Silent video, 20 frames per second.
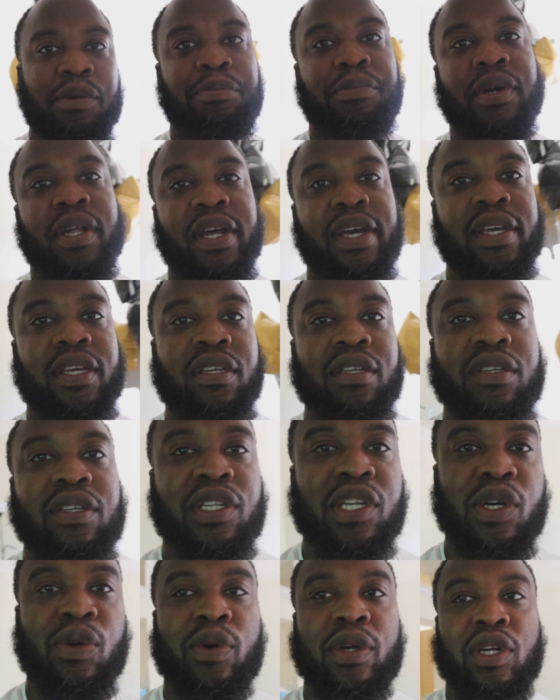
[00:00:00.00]
But hey,
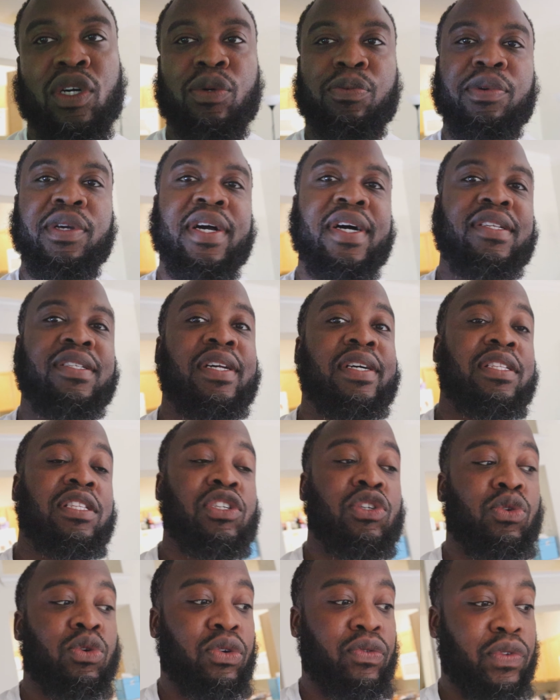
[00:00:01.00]
you know what? I hope you guys like
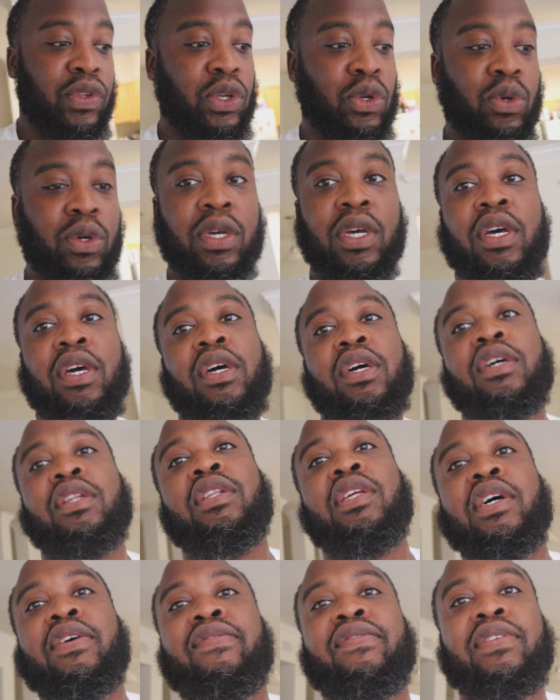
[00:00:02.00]
this review.
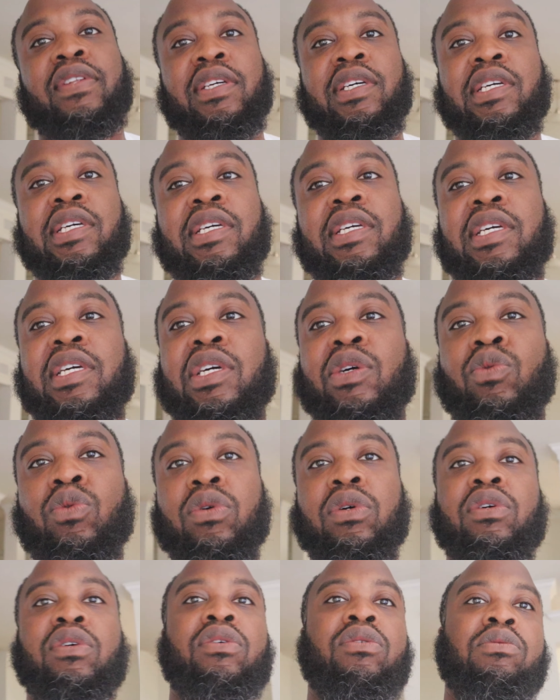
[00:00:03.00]
Definitely
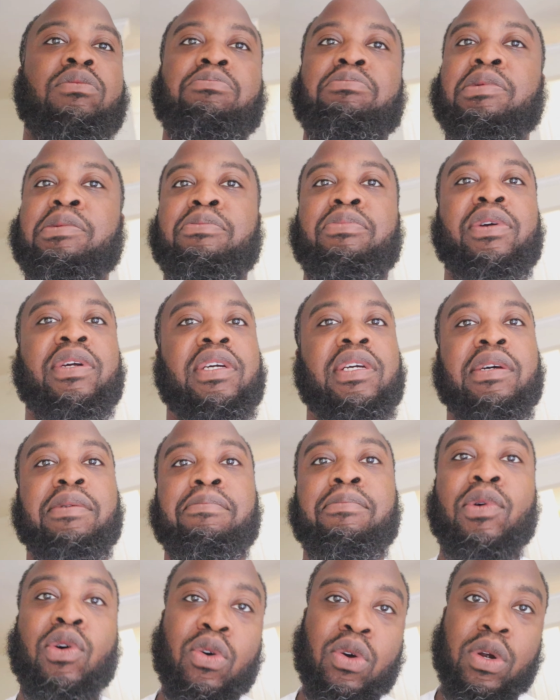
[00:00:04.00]
will be bringing
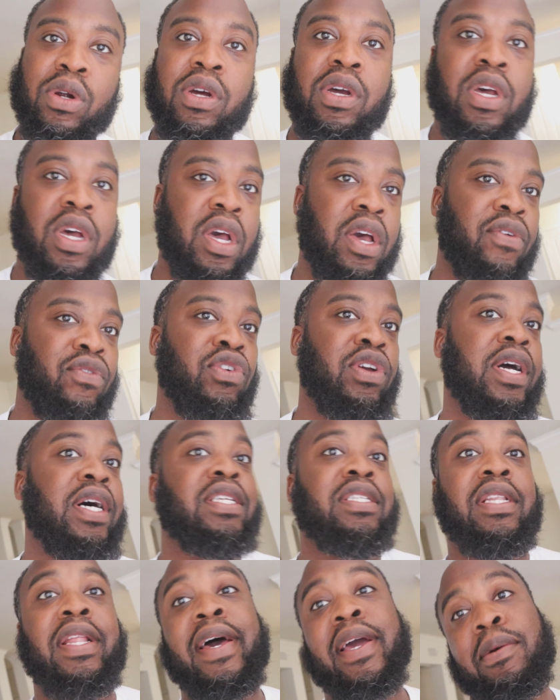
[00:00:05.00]
more. you
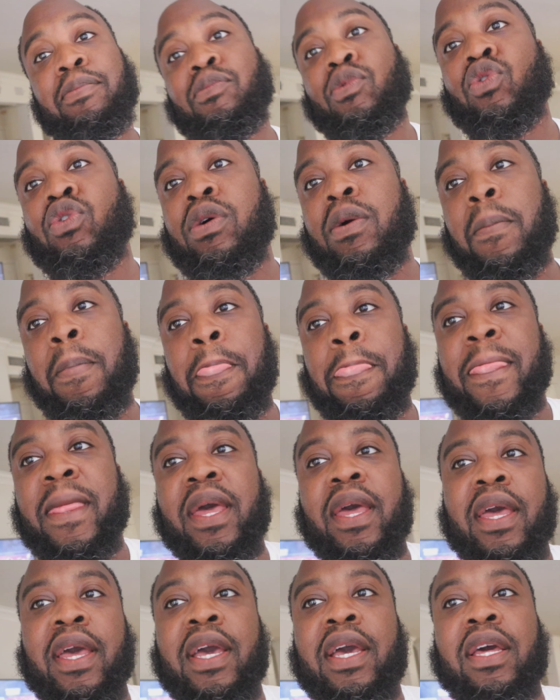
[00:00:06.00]
guys like more,
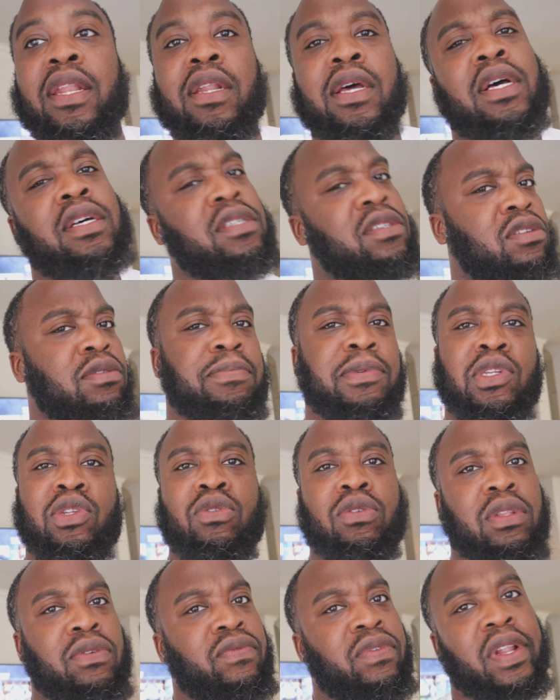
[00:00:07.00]
and still be
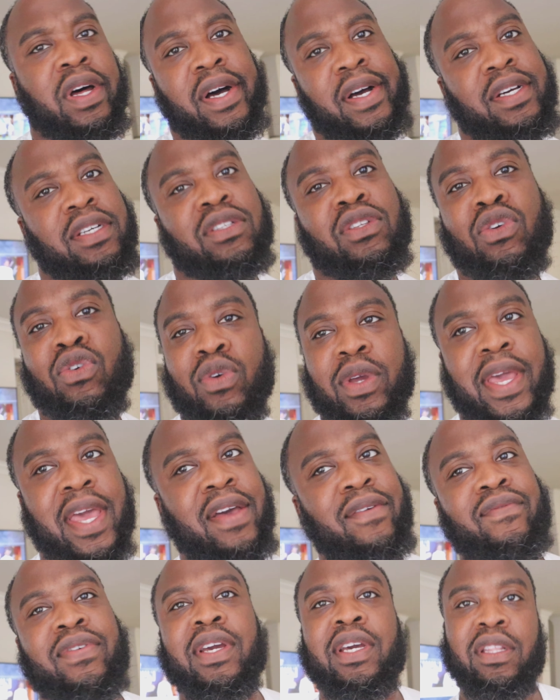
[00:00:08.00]
doing the vlogs. Don't
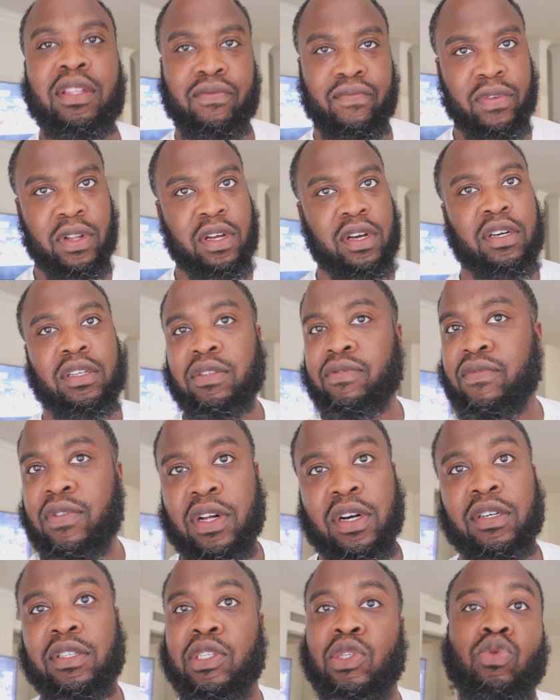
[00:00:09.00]
can't forget the vlogs. The
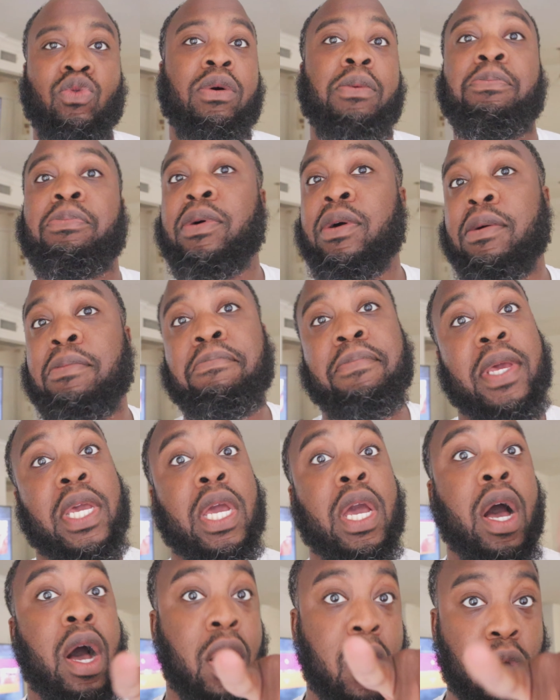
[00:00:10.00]
vlogs is what put
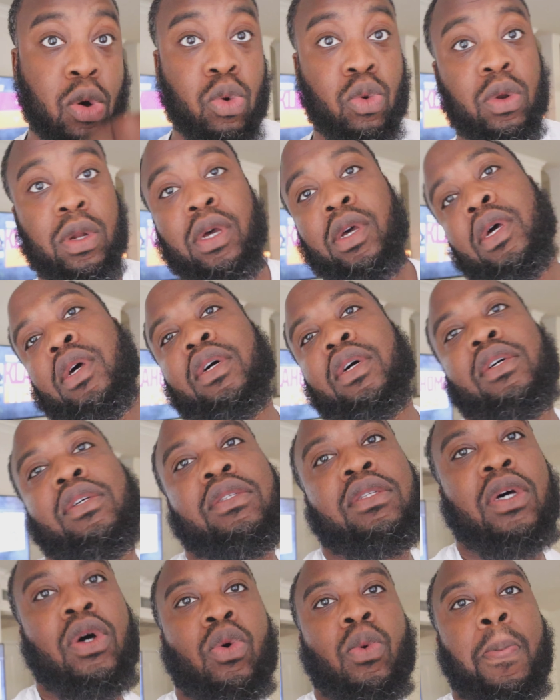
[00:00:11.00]
me on.
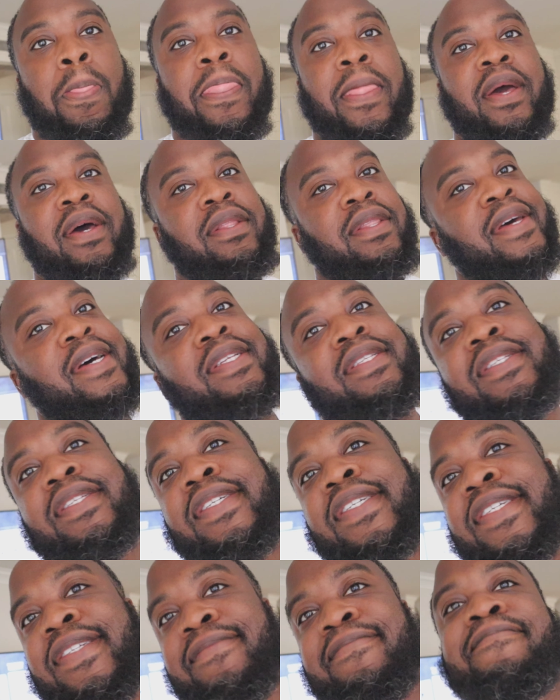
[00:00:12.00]
So that's
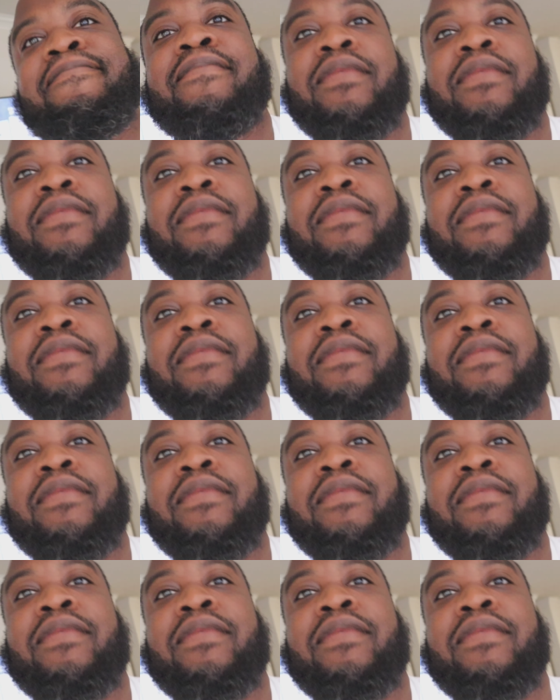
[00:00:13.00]
it.